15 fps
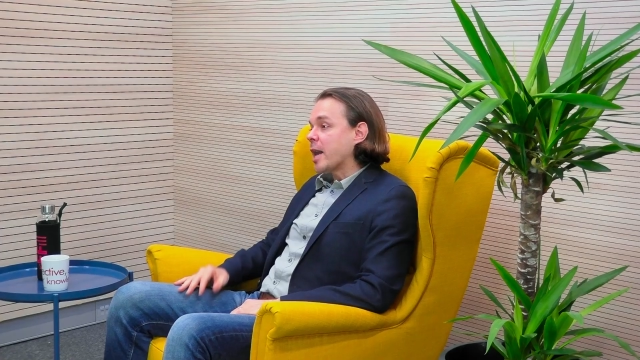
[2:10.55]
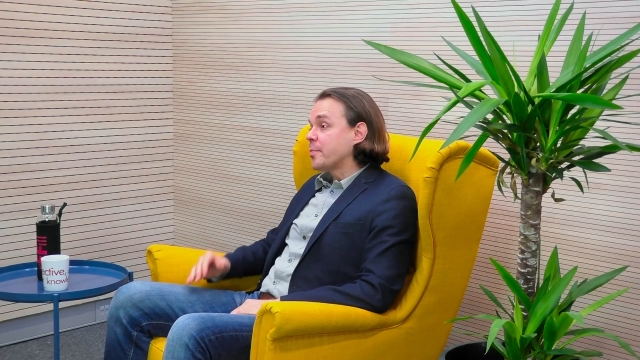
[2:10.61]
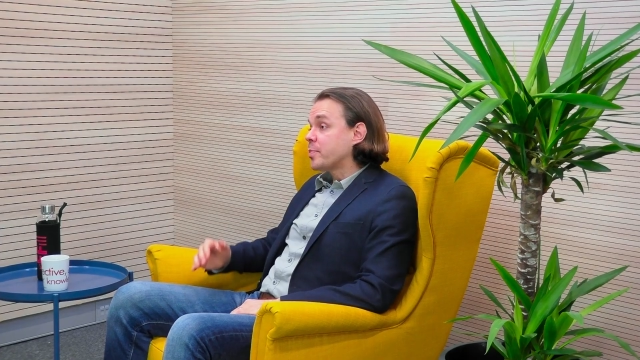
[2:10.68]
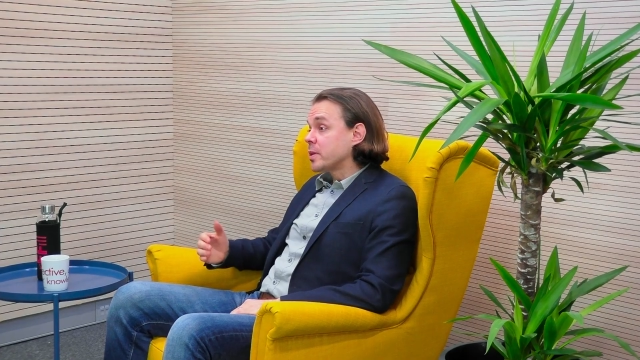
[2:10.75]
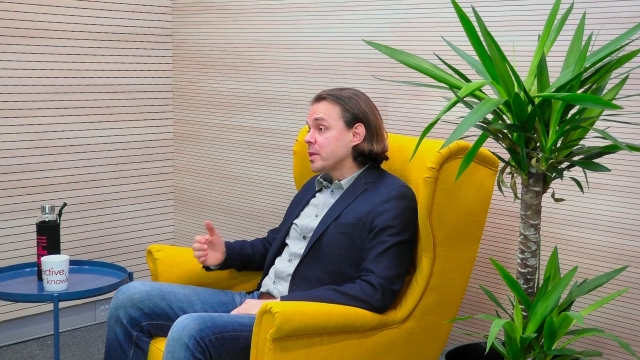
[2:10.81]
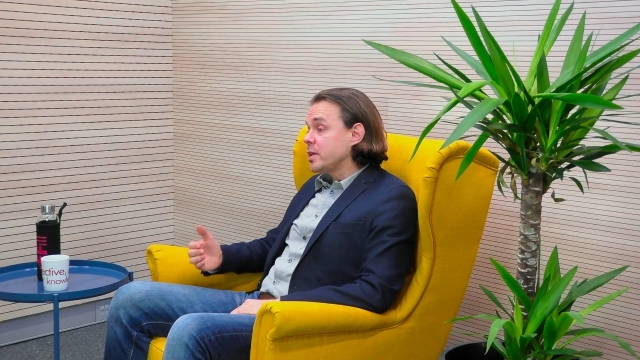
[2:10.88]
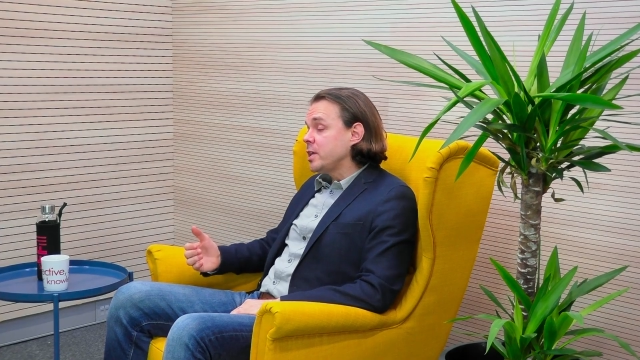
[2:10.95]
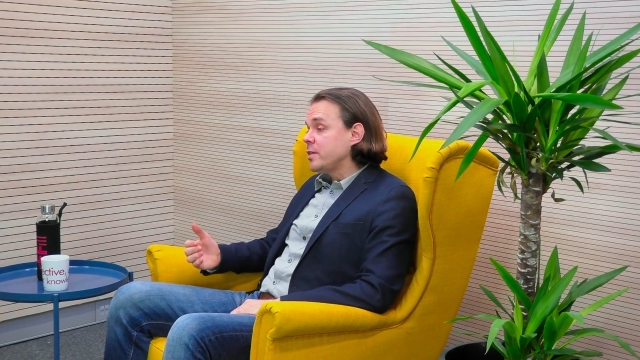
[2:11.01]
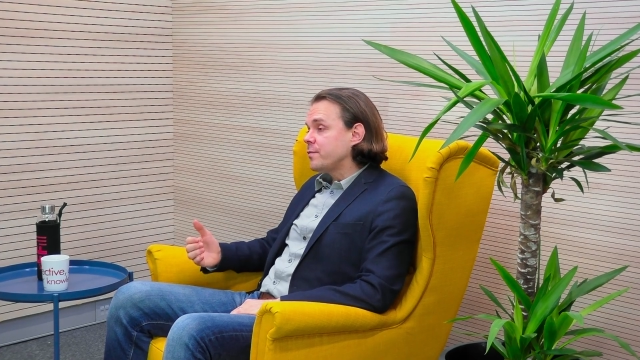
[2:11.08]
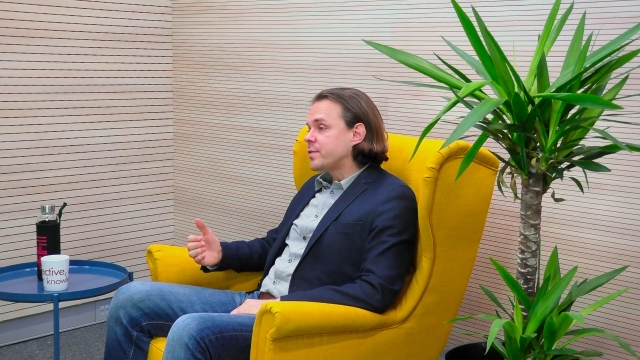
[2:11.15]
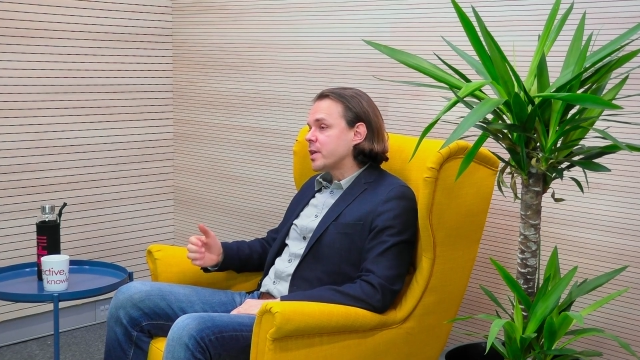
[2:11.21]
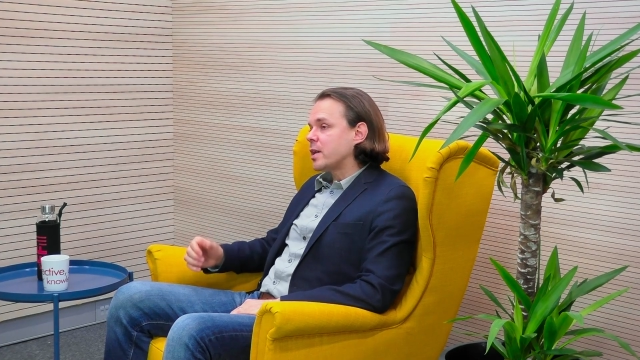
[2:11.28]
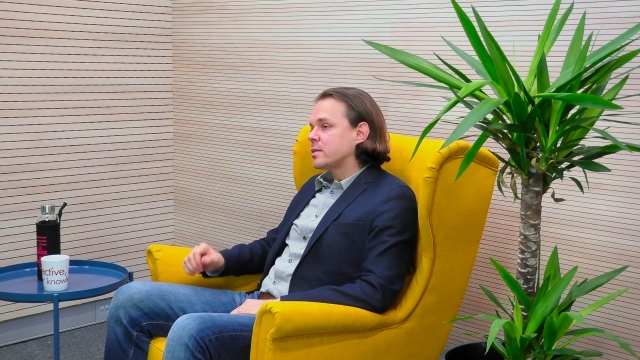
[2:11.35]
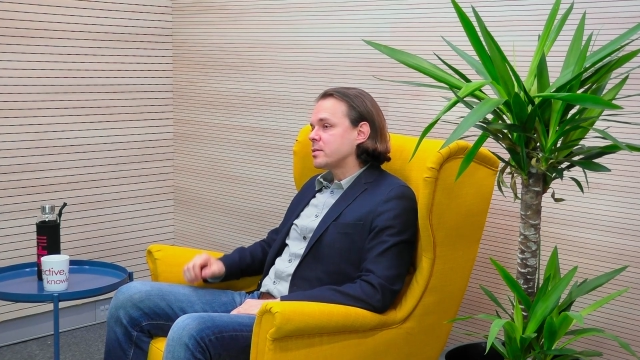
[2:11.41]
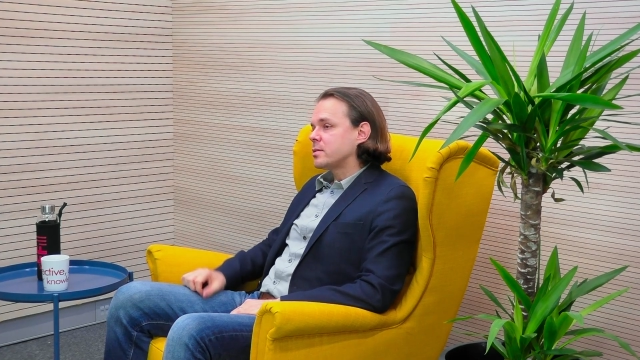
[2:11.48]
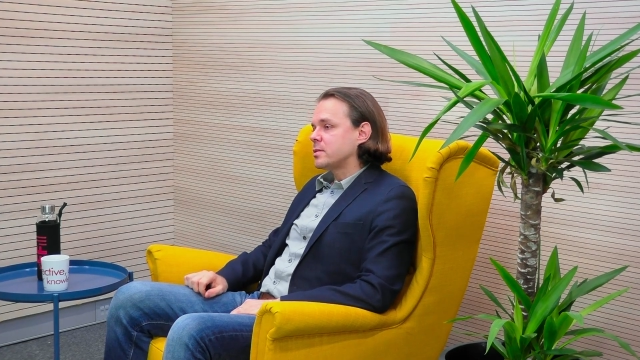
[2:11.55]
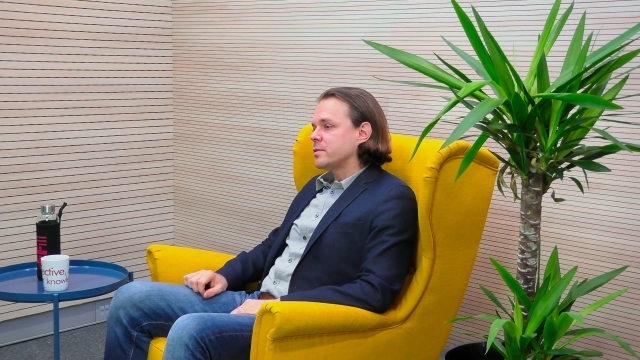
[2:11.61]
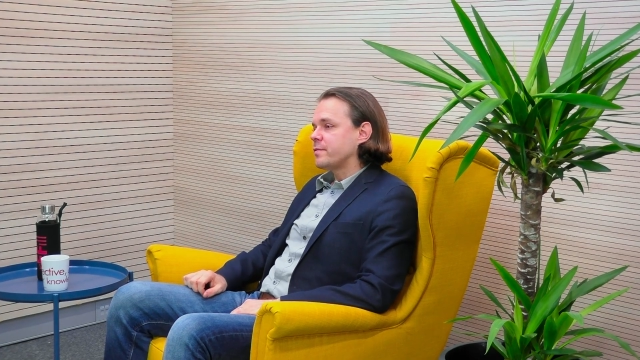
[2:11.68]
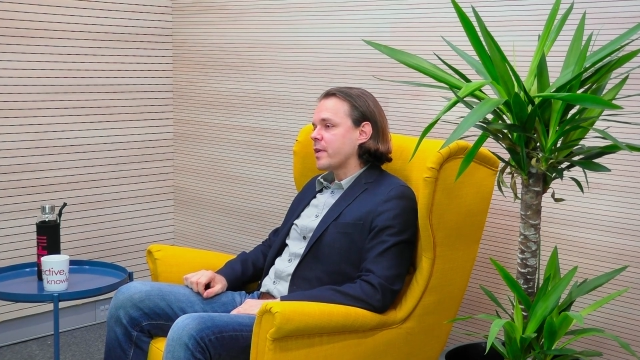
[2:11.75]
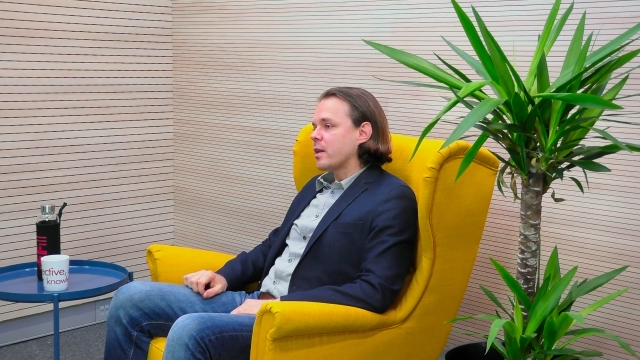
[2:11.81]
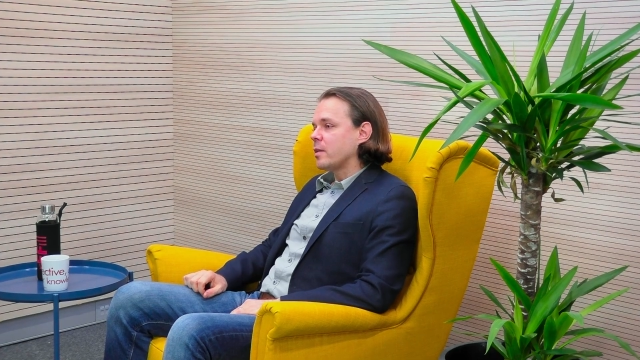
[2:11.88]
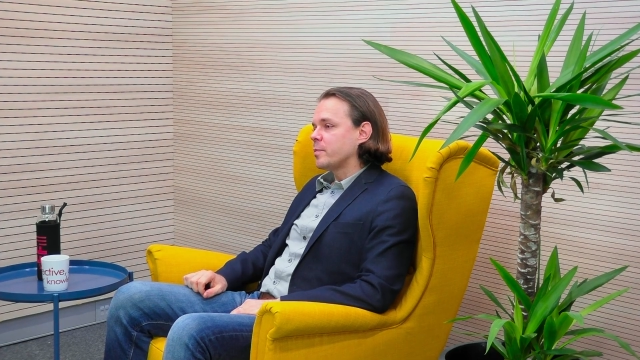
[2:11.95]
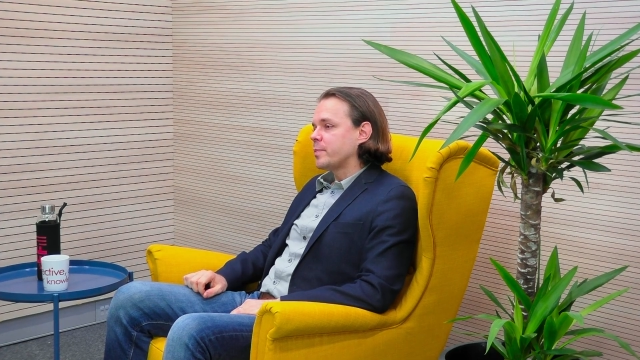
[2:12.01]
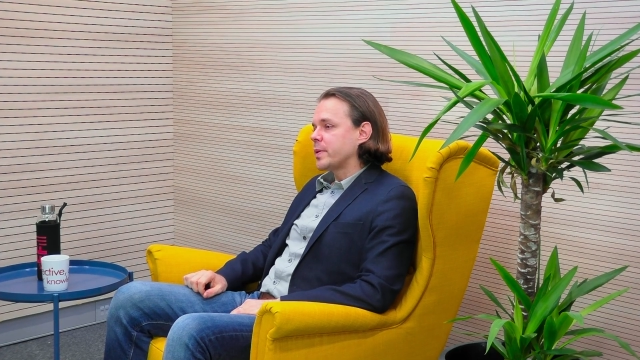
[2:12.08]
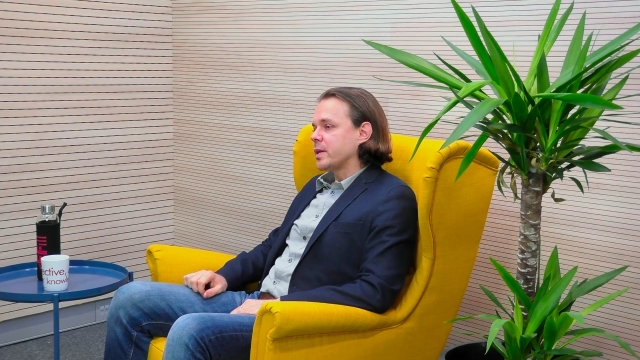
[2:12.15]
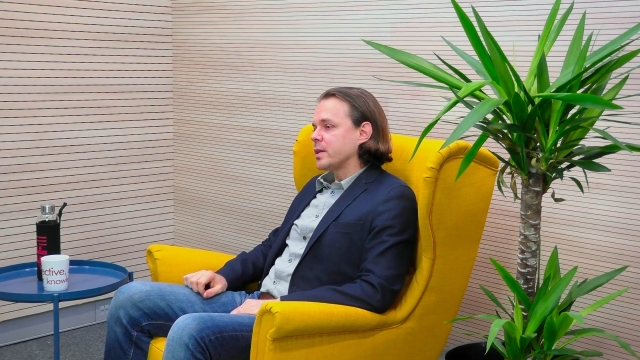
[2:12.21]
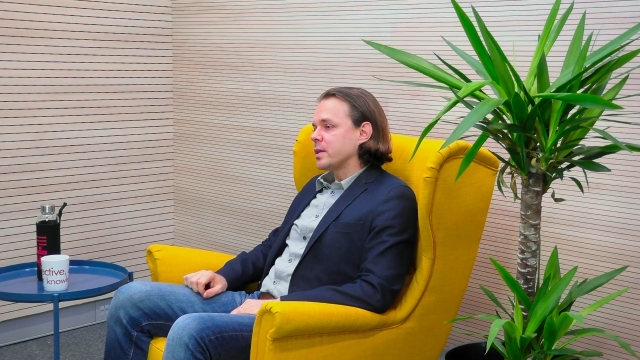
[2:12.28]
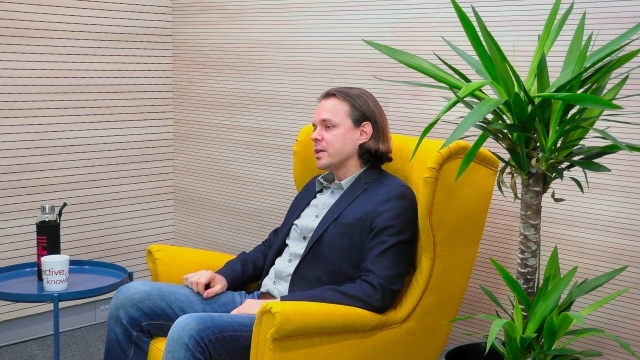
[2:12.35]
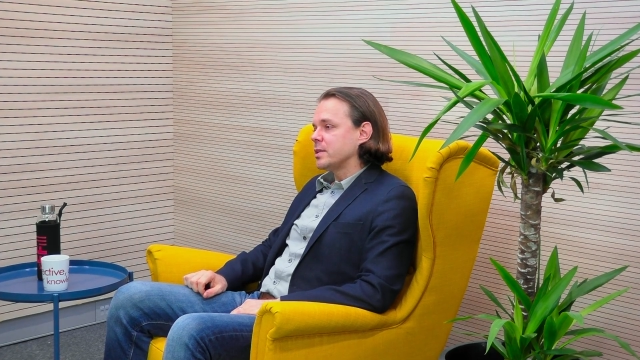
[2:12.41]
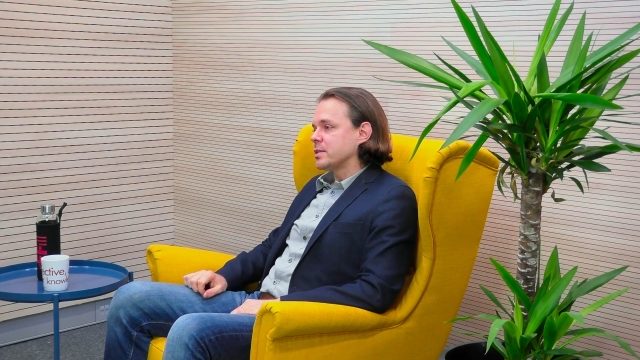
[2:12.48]
I believe that
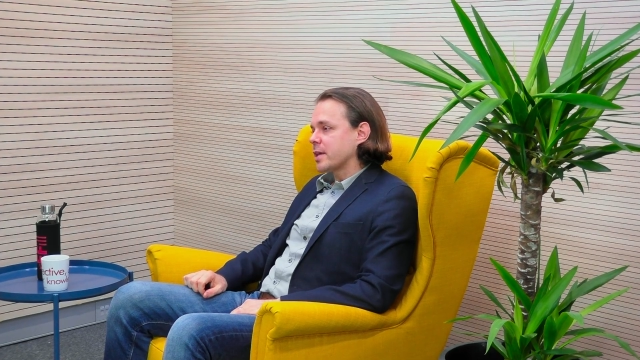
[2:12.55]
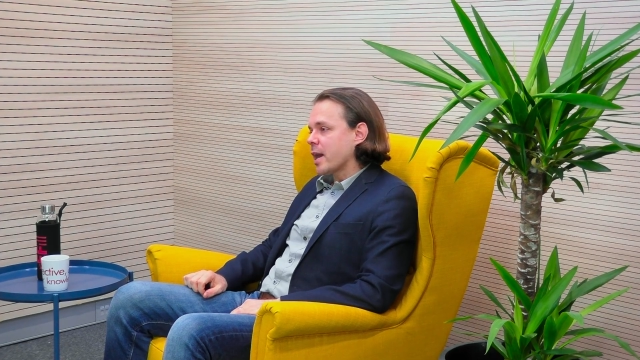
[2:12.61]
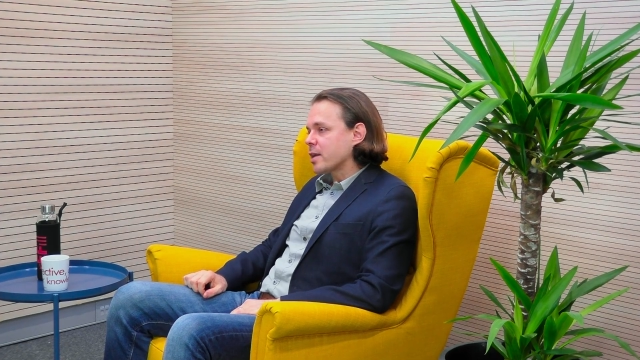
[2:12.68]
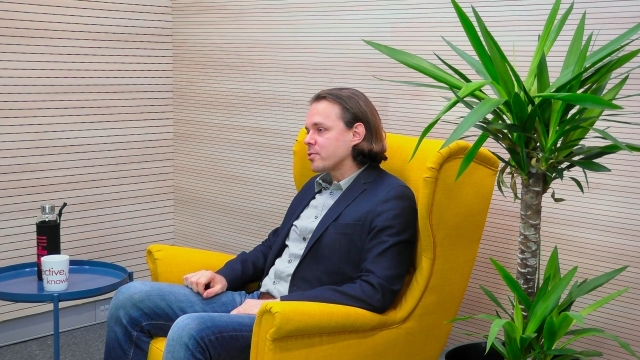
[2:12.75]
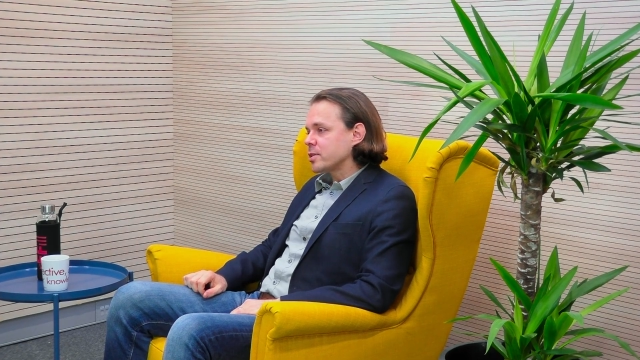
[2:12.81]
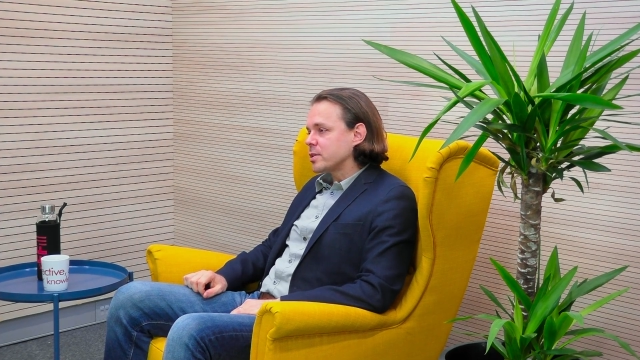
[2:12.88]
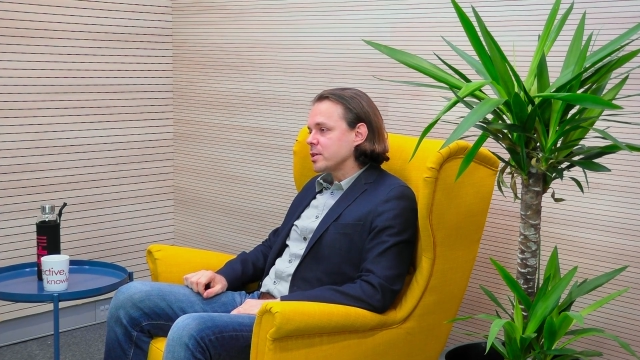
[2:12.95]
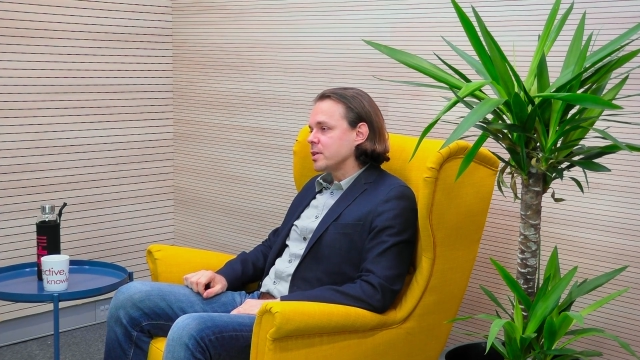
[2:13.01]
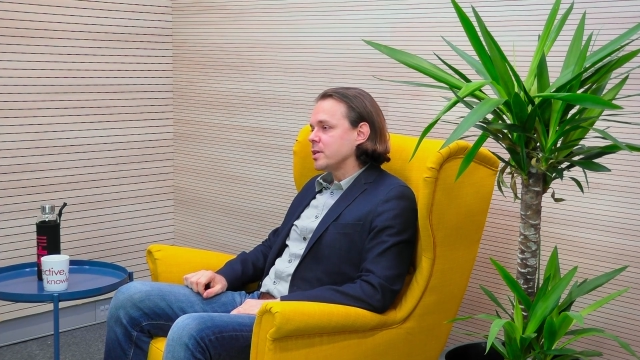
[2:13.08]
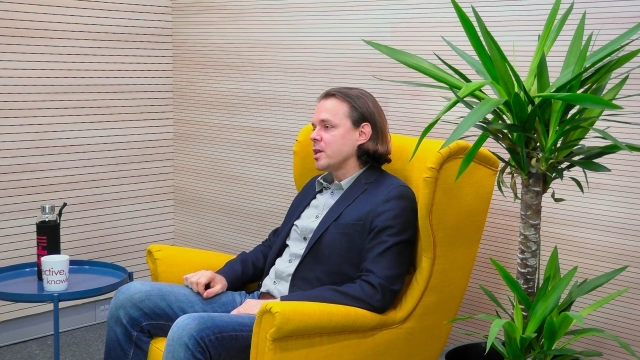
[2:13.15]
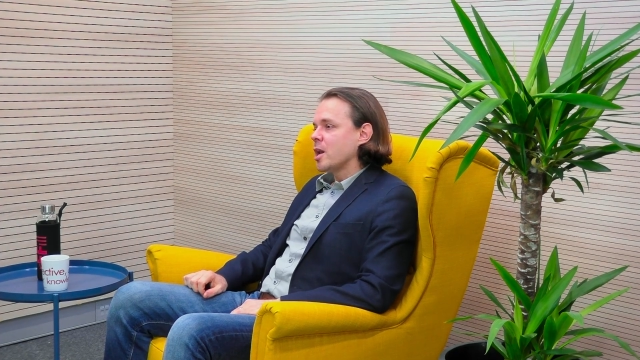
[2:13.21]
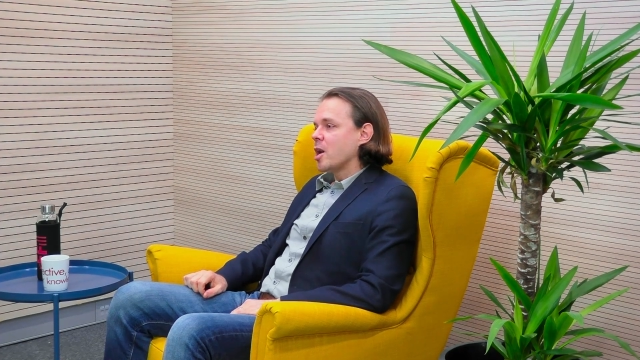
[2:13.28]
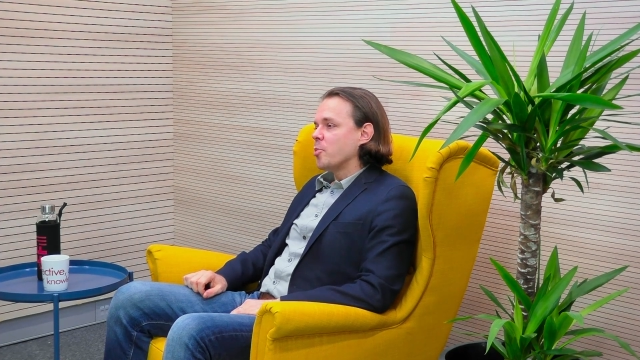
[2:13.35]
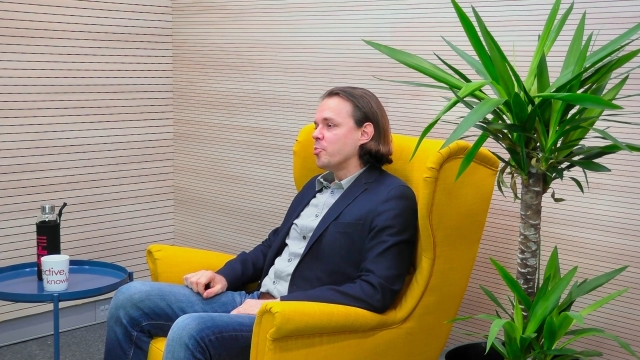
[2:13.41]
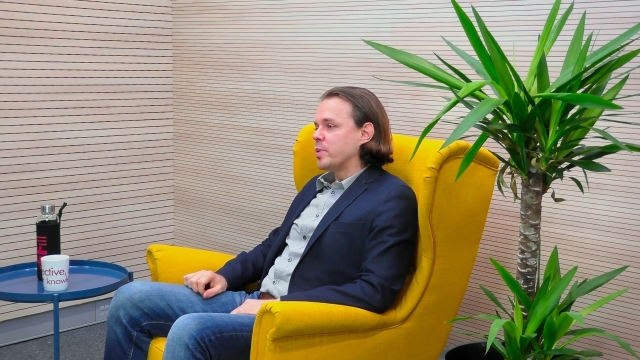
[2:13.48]
developing integrity